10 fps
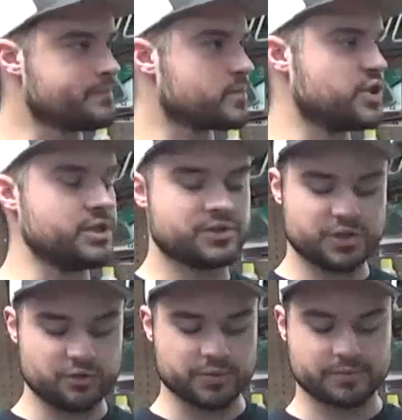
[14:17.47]
Gee,
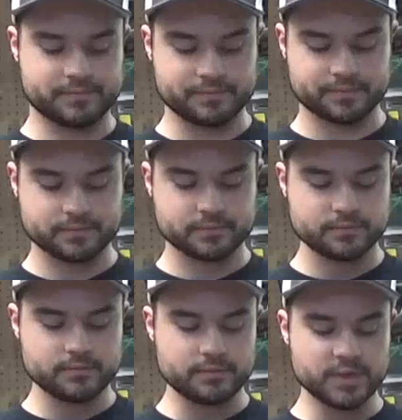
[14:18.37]
excuse me.
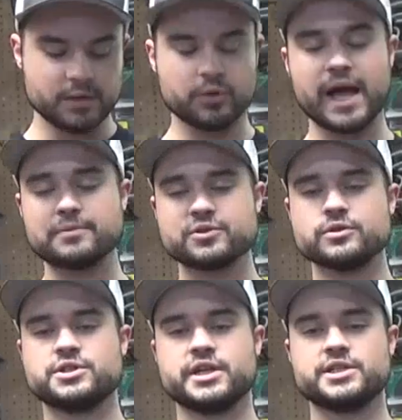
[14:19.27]
It will
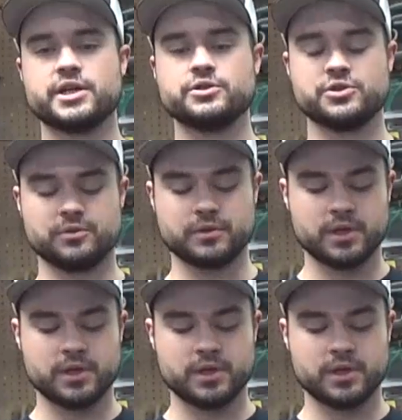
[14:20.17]
absolutely change how you shoot.